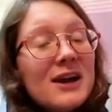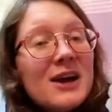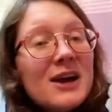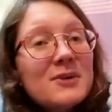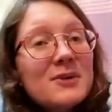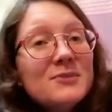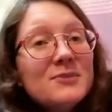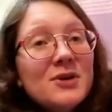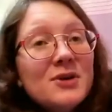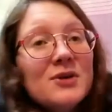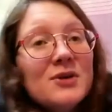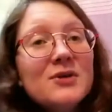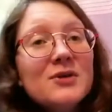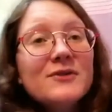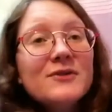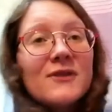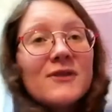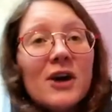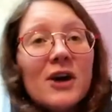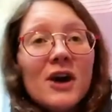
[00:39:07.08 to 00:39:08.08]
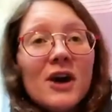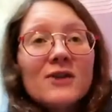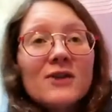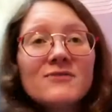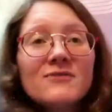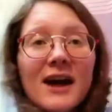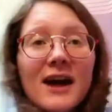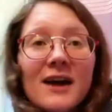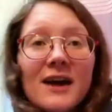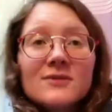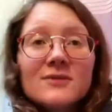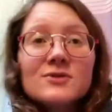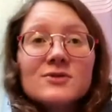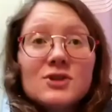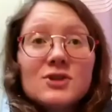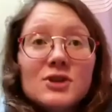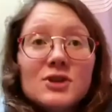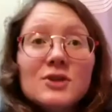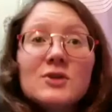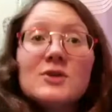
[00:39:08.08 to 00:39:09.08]
move around
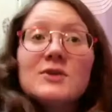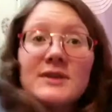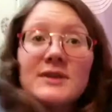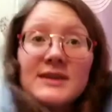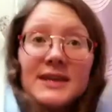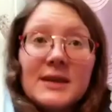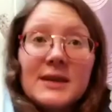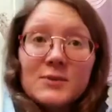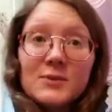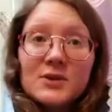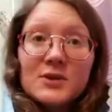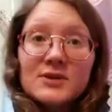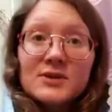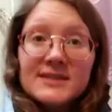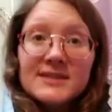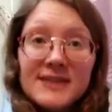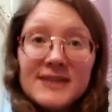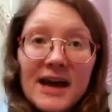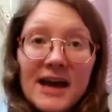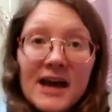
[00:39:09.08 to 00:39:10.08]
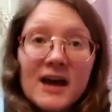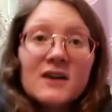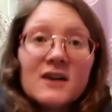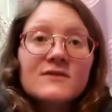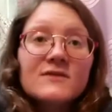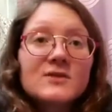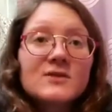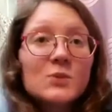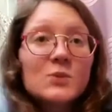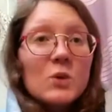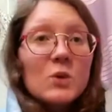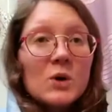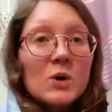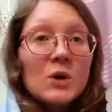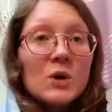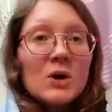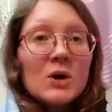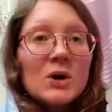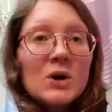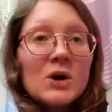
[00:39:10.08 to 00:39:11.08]
to keep yourselves
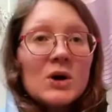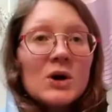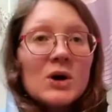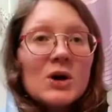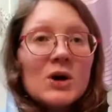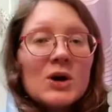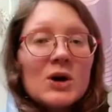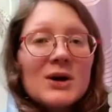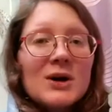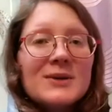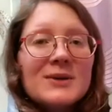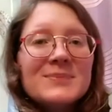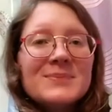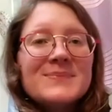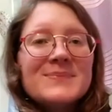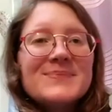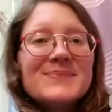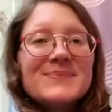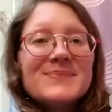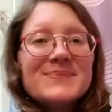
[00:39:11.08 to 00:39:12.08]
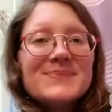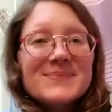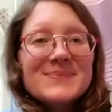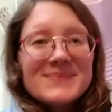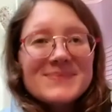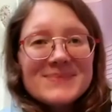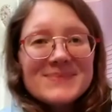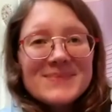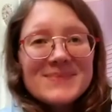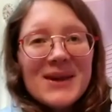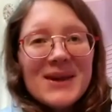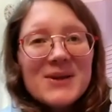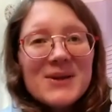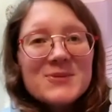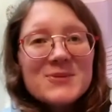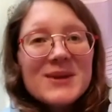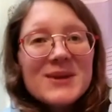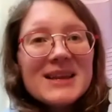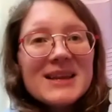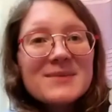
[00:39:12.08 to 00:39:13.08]
warm.
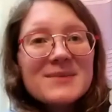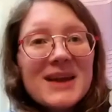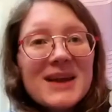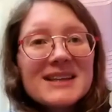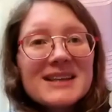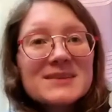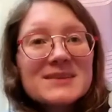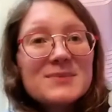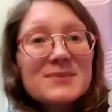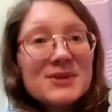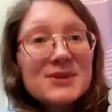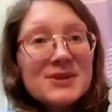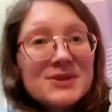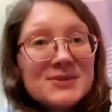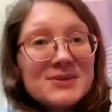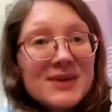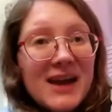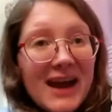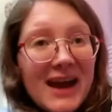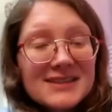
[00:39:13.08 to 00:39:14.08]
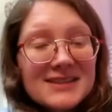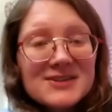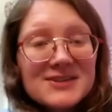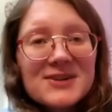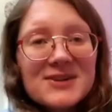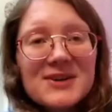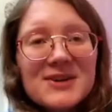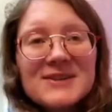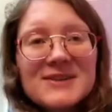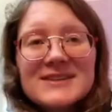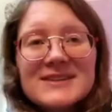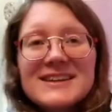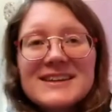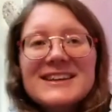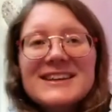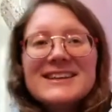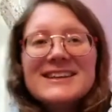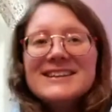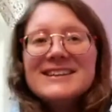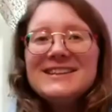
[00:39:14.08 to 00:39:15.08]
William has a blue hat on.
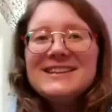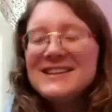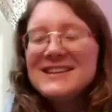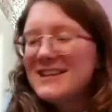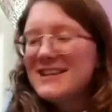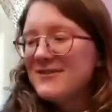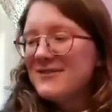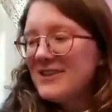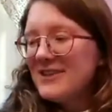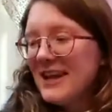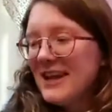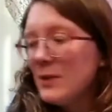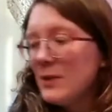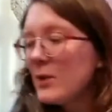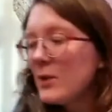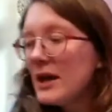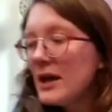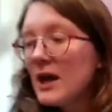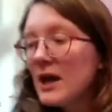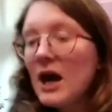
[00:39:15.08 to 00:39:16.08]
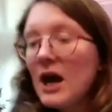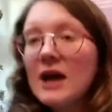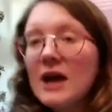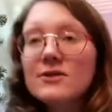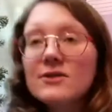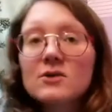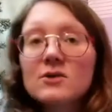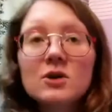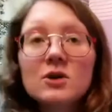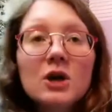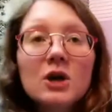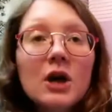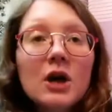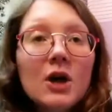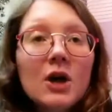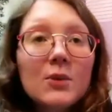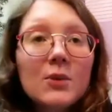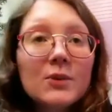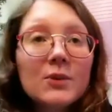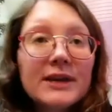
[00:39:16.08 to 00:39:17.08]
Lovely. Well, I thought
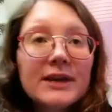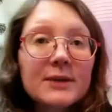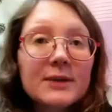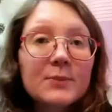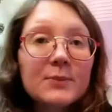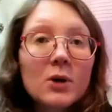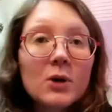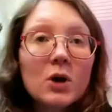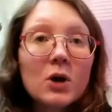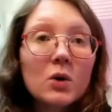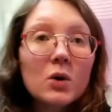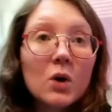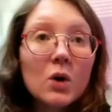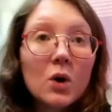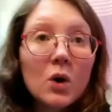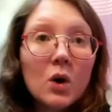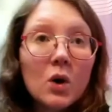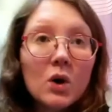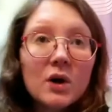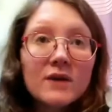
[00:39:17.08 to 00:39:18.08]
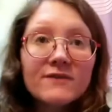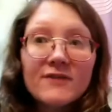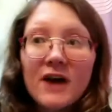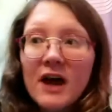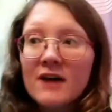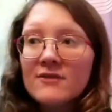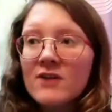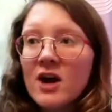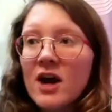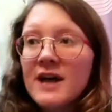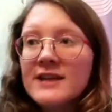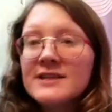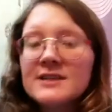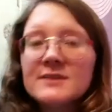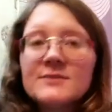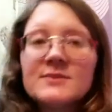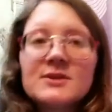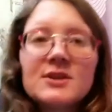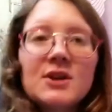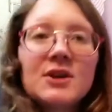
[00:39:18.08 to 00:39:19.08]
we could put all of our
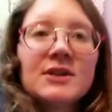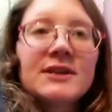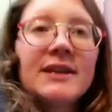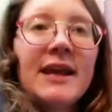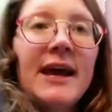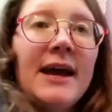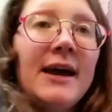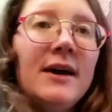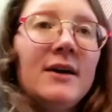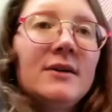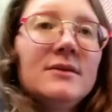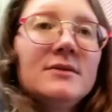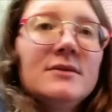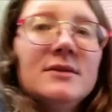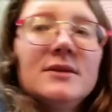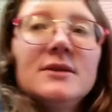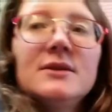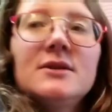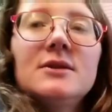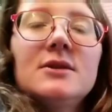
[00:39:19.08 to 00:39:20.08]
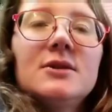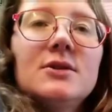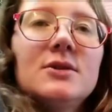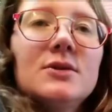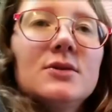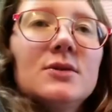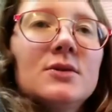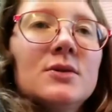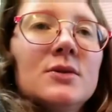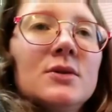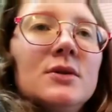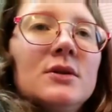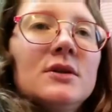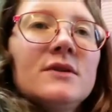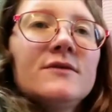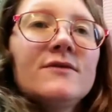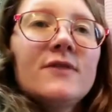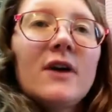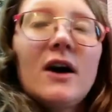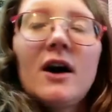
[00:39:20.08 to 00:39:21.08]
items on now, all
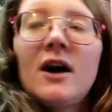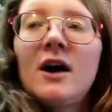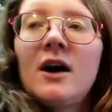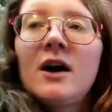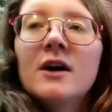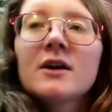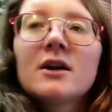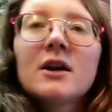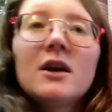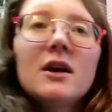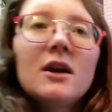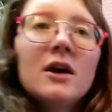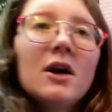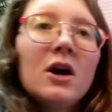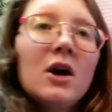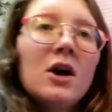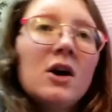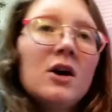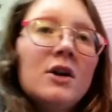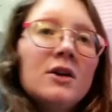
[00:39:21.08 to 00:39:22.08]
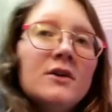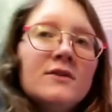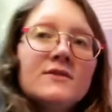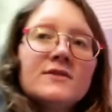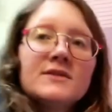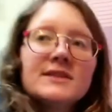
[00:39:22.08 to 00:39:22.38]
of our clothes